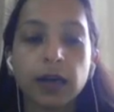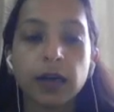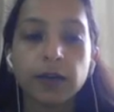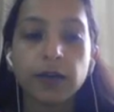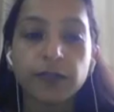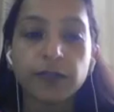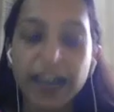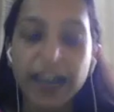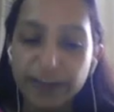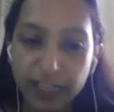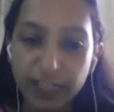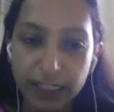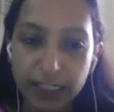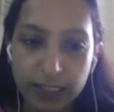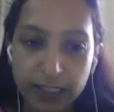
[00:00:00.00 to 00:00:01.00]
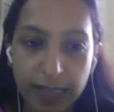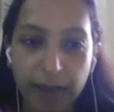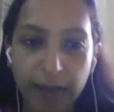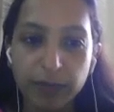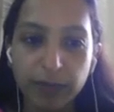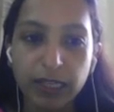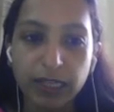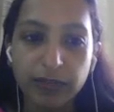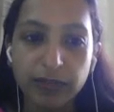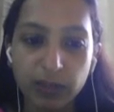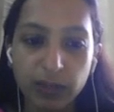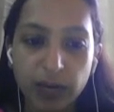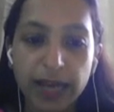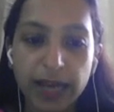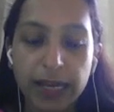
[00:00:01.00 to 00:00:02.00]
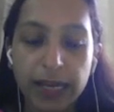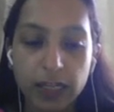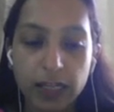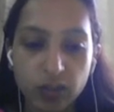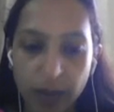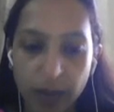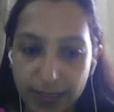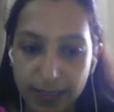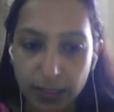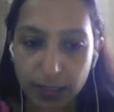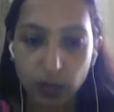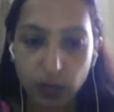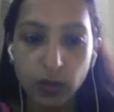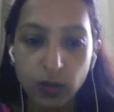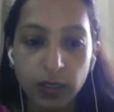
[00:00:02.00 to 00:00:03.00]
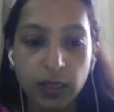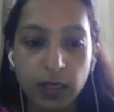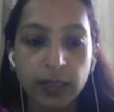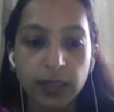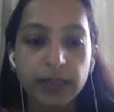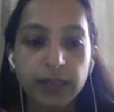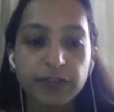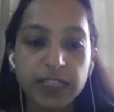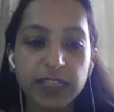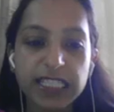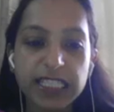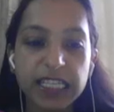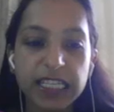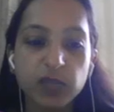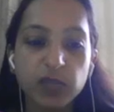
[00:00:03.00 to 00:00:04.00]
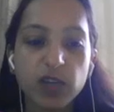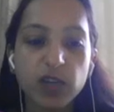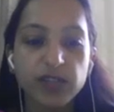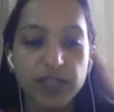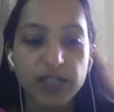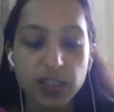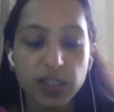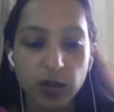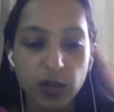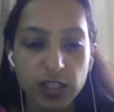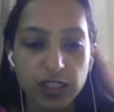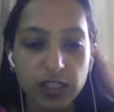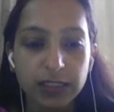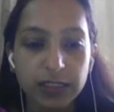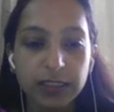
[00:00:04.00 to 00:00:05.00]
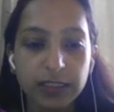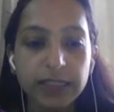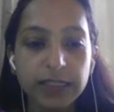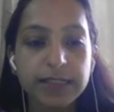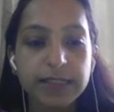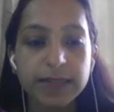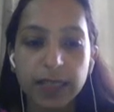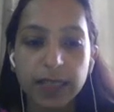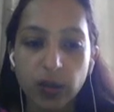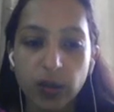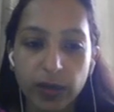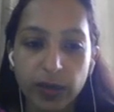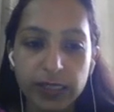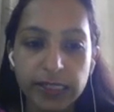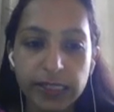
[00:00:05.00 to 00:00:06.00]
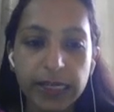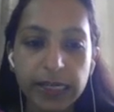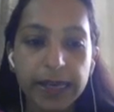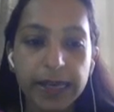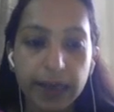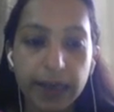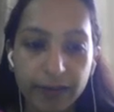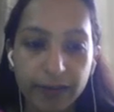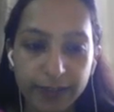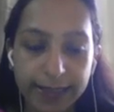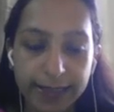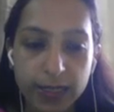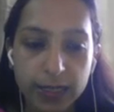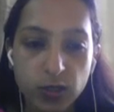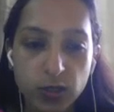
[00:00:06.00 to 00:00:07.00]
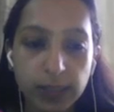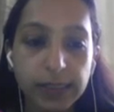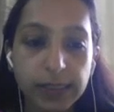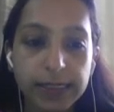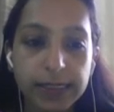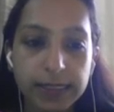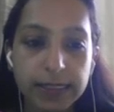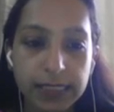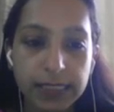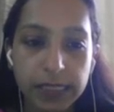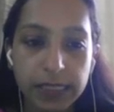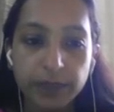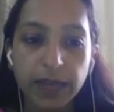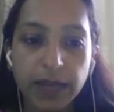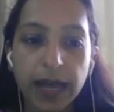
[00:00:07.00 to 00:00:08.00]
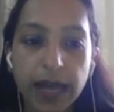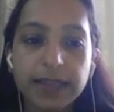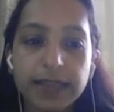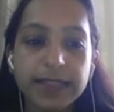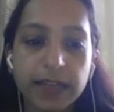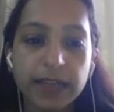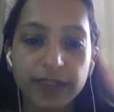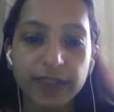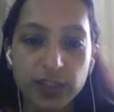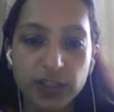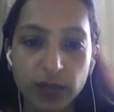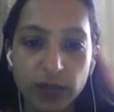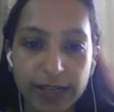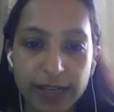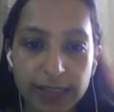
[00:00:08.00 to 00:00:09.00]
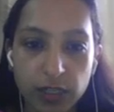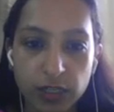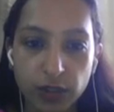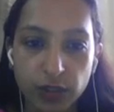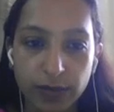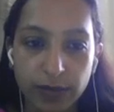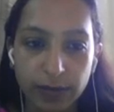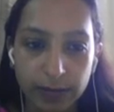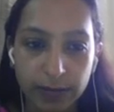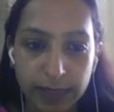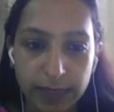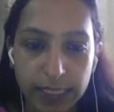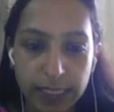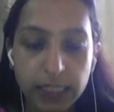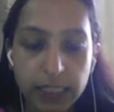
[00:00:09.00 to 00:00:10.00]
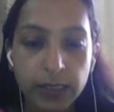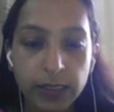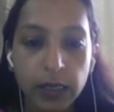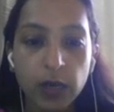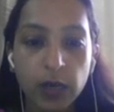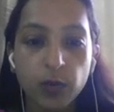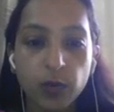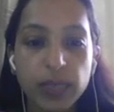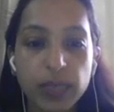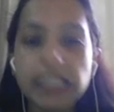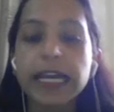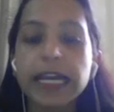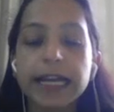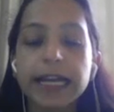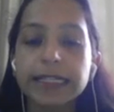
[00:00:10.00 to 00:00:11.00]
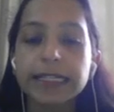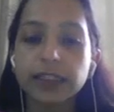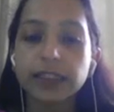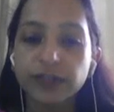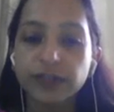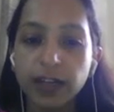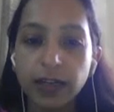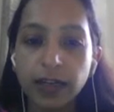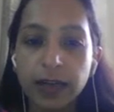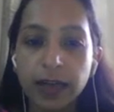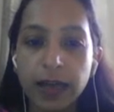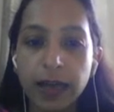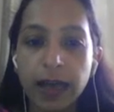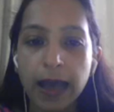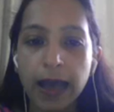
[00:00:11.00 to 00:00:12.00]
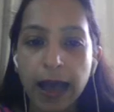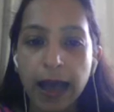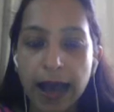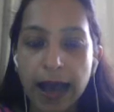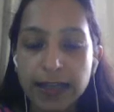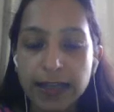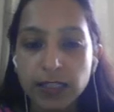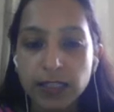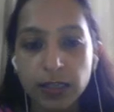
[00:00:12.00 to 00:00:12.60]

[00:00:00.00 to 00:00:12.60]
5 needs have been given by H. Maslow. The first need was physiological, security, affiliation, esteem, and self-actualization need, which Eldorfer has